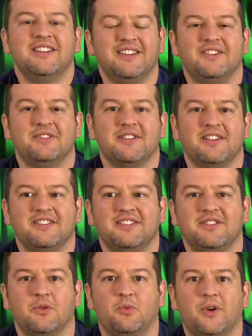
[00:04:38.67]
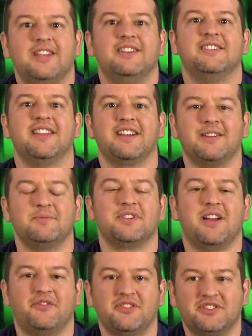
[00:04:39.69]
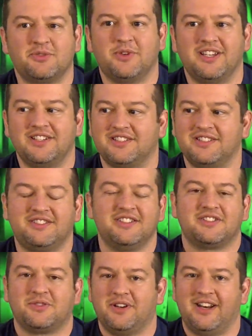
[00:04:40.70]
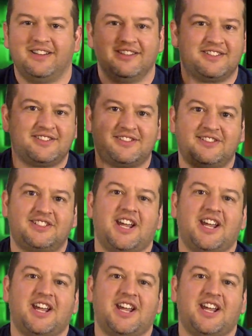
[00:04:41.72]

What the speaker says: you know, the wind that comes off his wings is just creating this